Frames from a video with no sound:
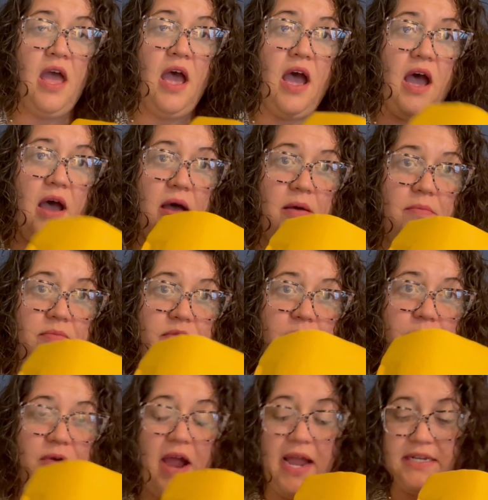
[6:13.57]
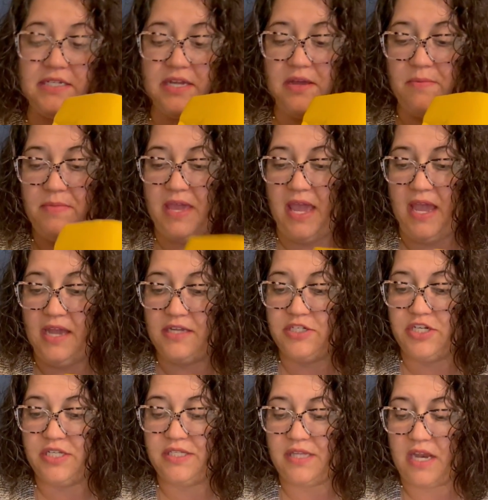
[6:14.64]
the Practicum kit
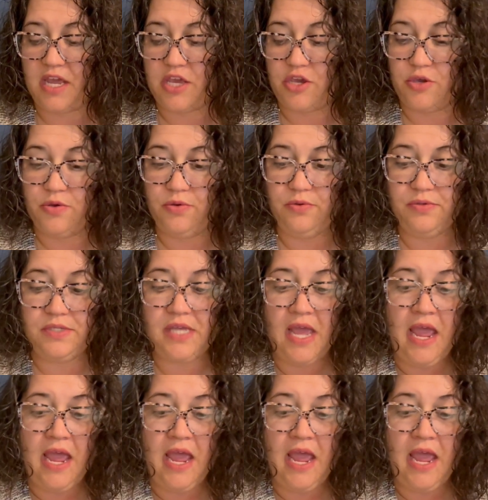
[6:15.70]
just that I use.